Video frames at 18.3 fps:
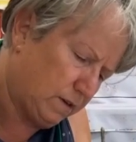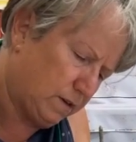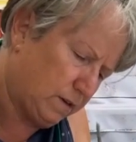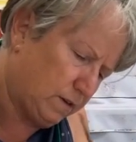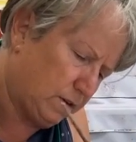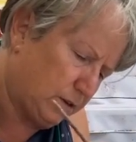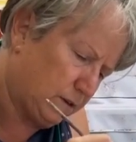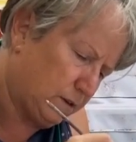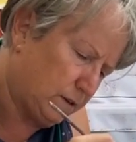
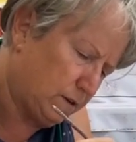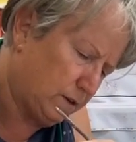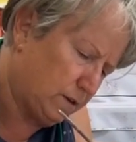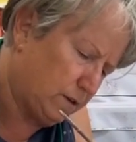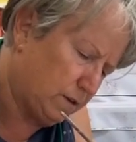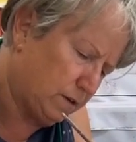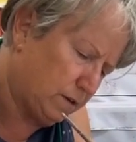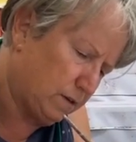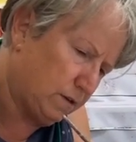Miss Debbie said
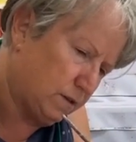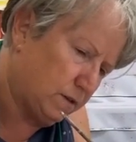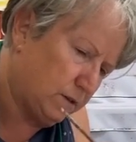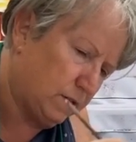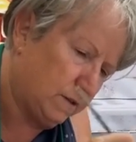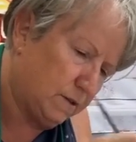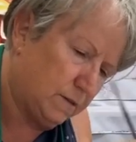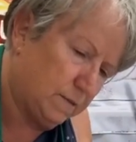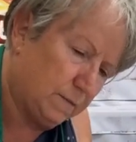now you have a
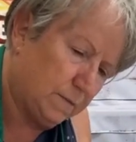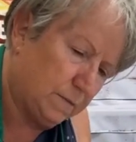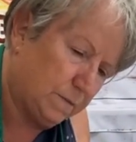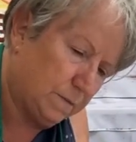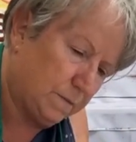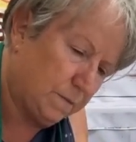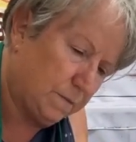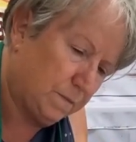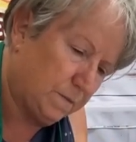
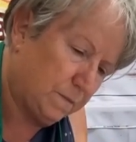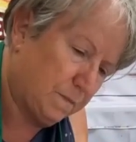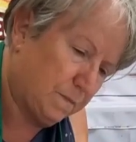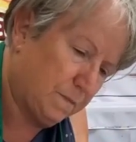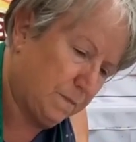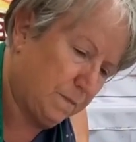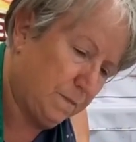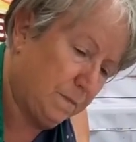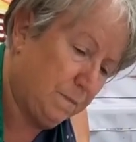direction to
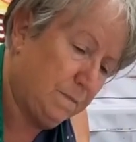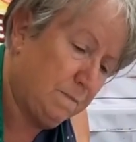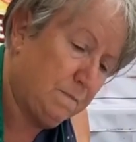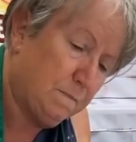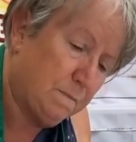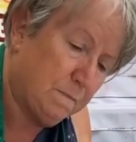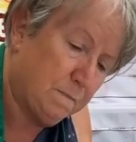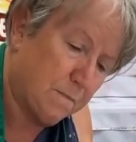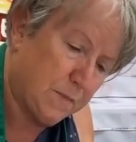work
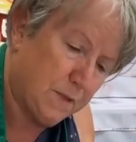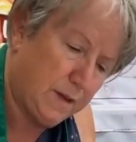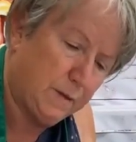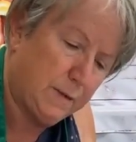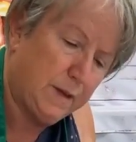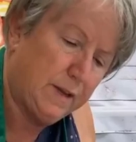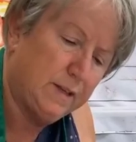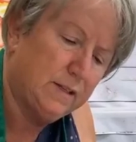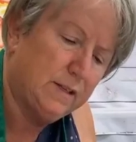
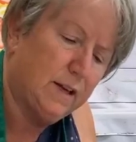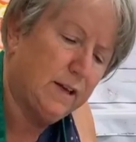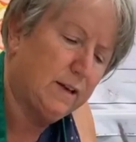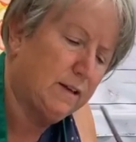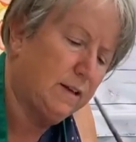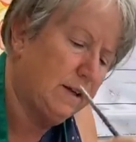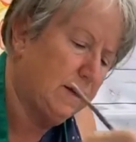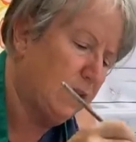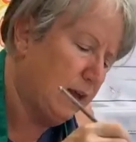towards. Yeah,
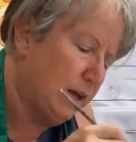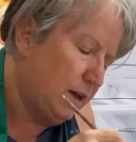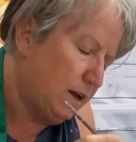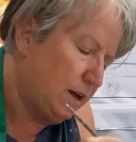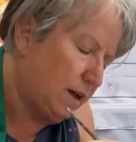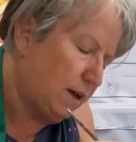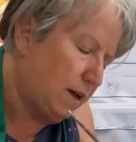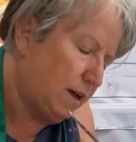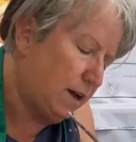exactly.
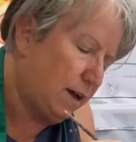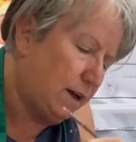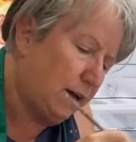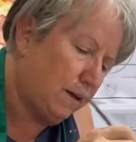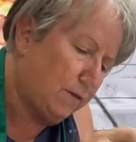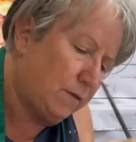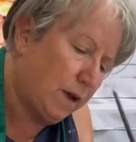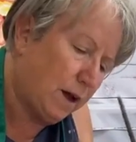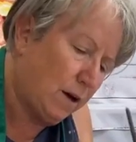
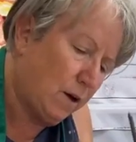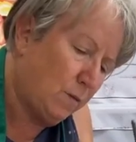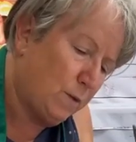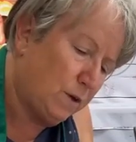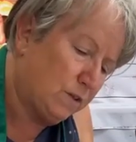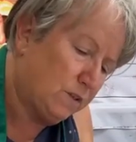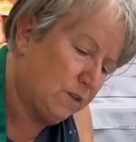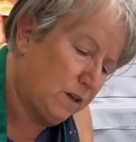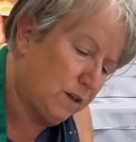I
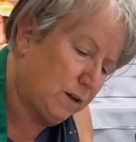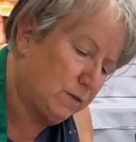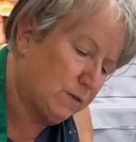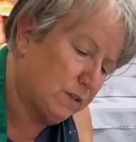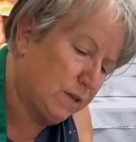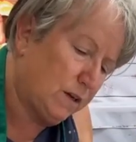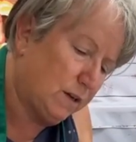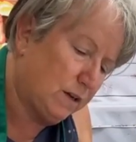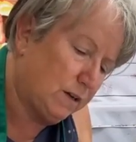almost
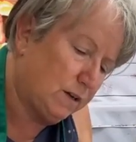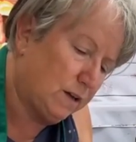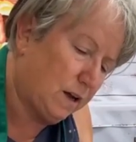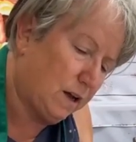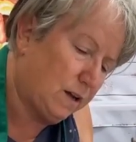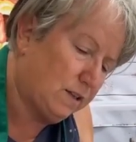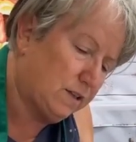thought I was gonna.